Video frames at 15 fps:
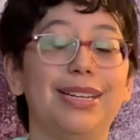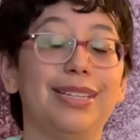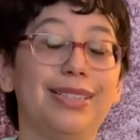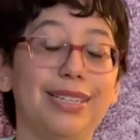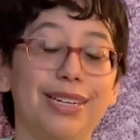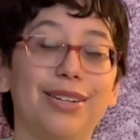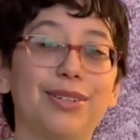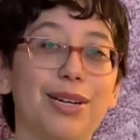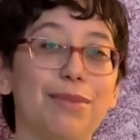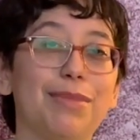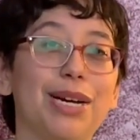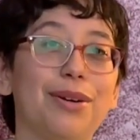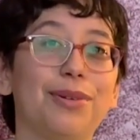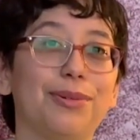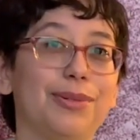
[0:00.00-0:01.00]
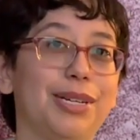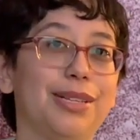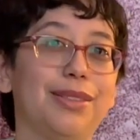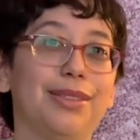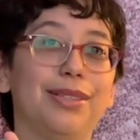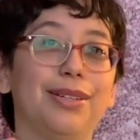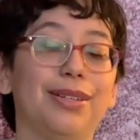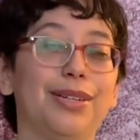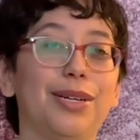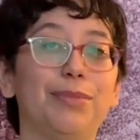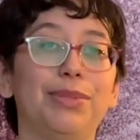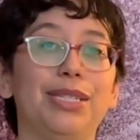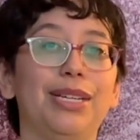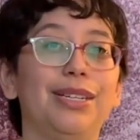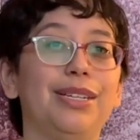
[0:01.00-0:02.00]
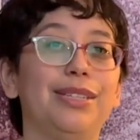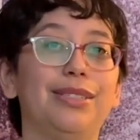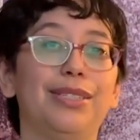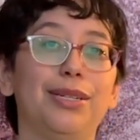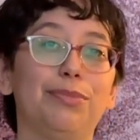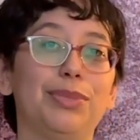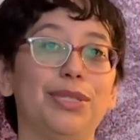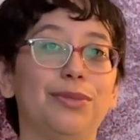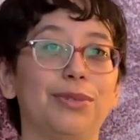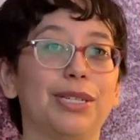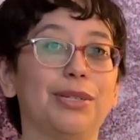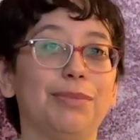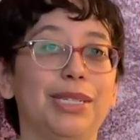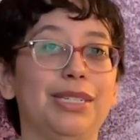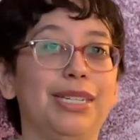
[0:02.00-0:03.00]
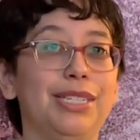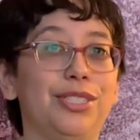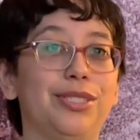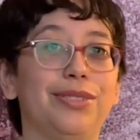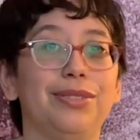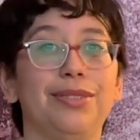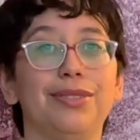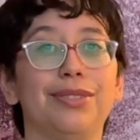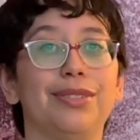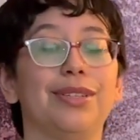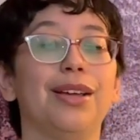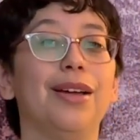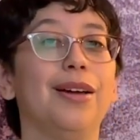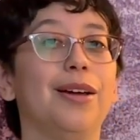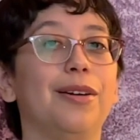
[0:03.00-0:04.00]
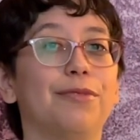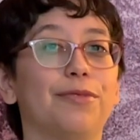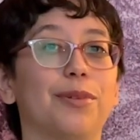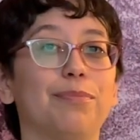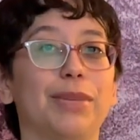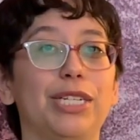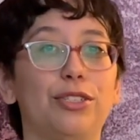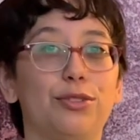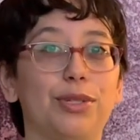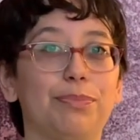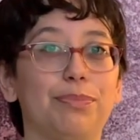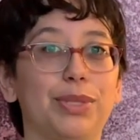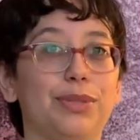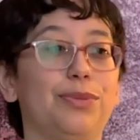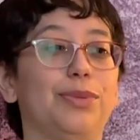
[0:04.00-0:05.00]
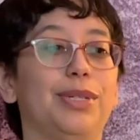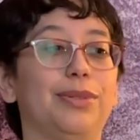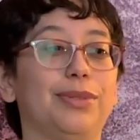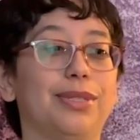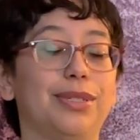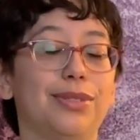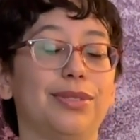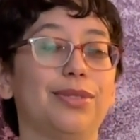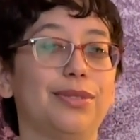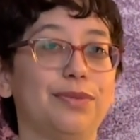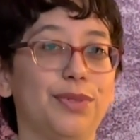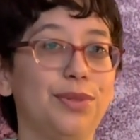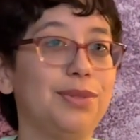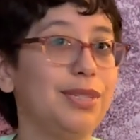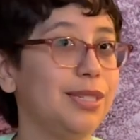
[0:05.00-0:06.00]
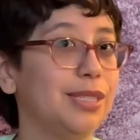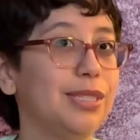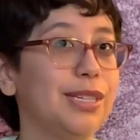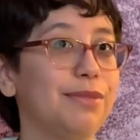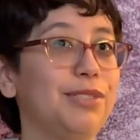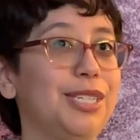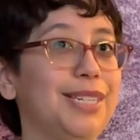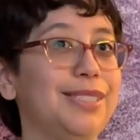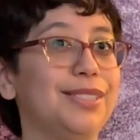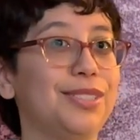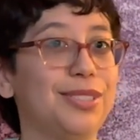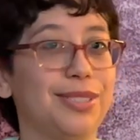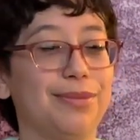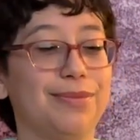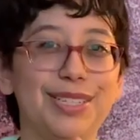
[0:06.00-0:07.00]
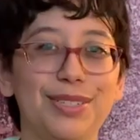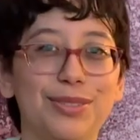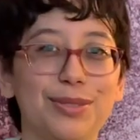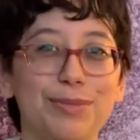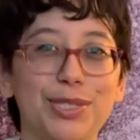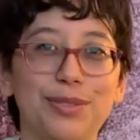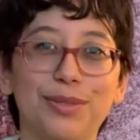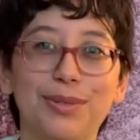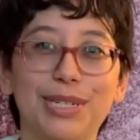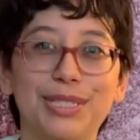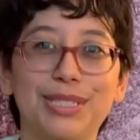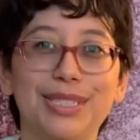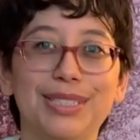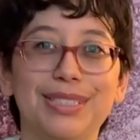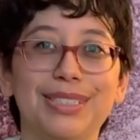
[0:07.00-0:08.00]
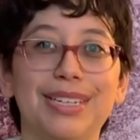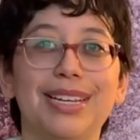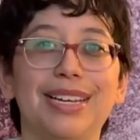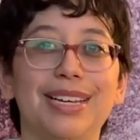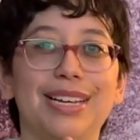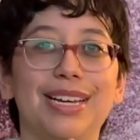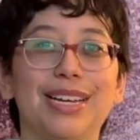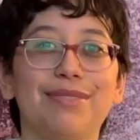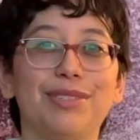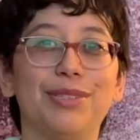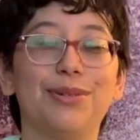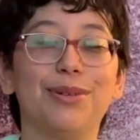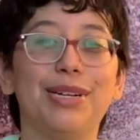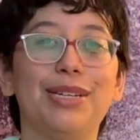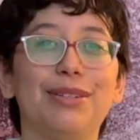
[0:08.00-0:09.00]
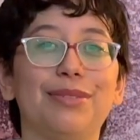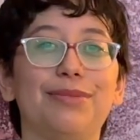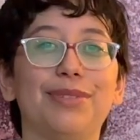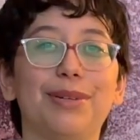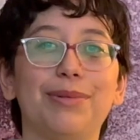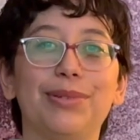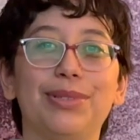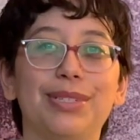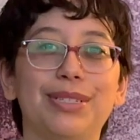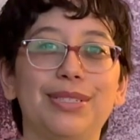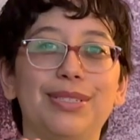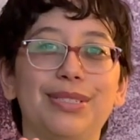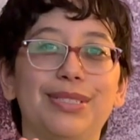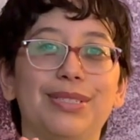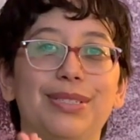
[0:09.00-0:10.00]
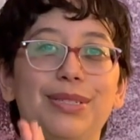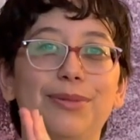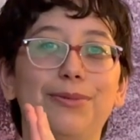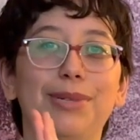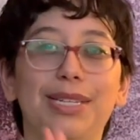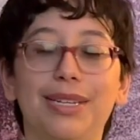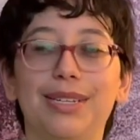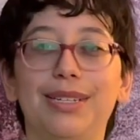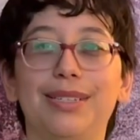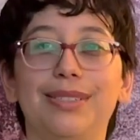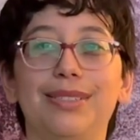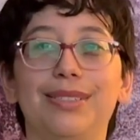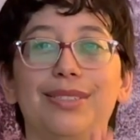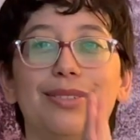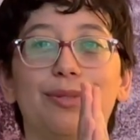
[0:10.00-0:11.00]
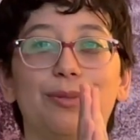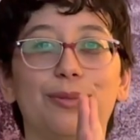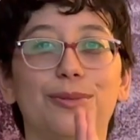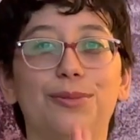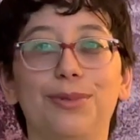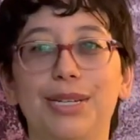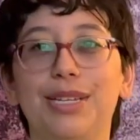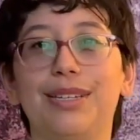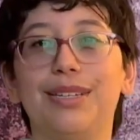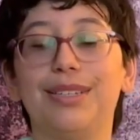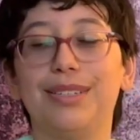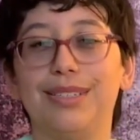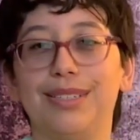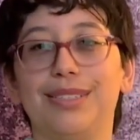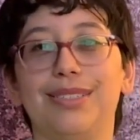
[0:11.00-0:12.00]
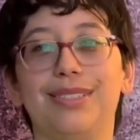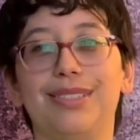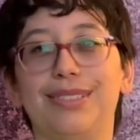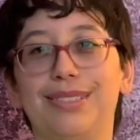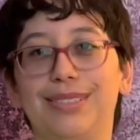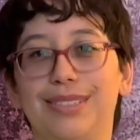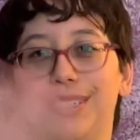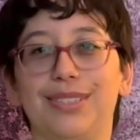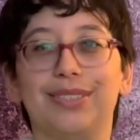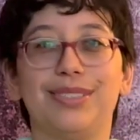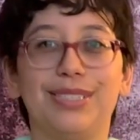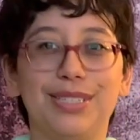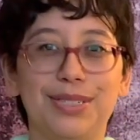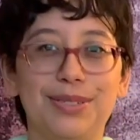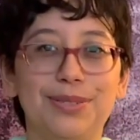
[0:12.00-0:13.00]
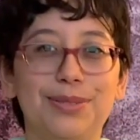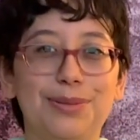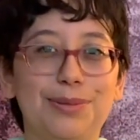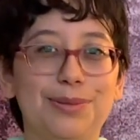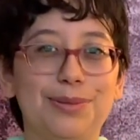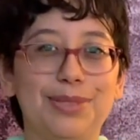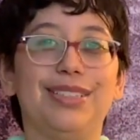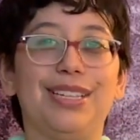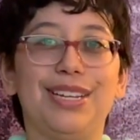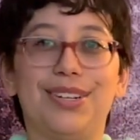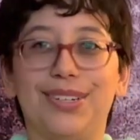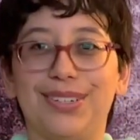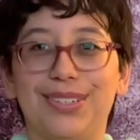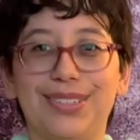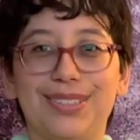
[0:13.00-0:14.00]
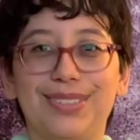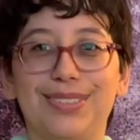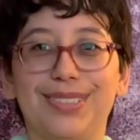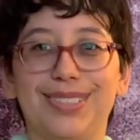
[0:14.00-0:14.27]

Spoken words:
And then I'll come out with updated tips and recommendations from my trip as well, because a few things have changed. Thank you so much for watching. Have a great, fabulous weekend or week, and I'll see you later.